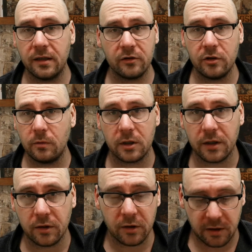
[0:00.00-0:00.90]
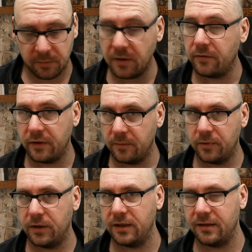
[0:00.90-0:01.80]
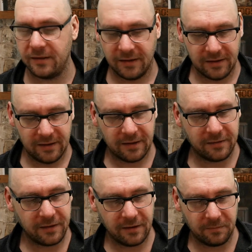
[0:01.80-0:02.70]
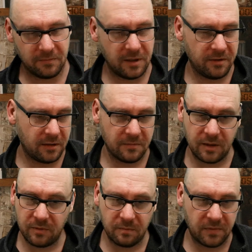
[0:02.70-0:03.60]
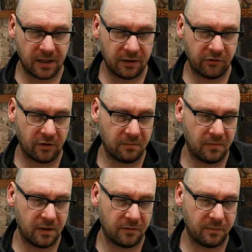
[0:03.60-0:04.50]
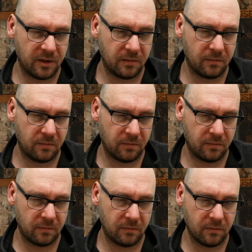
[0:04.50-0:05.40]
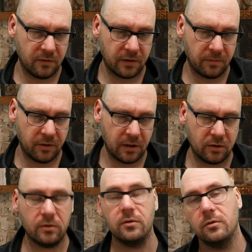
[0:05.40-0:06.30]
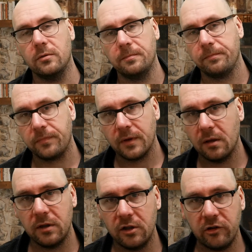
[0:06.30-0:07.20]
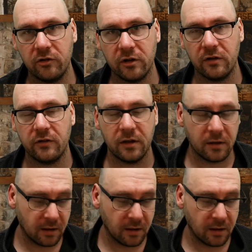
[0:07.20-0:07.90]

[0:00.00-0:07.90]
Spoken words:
It's all working good, apart from that point. I think maybe it may have been bashed. It may have been moved about. I don't know. I'll need to change it and see.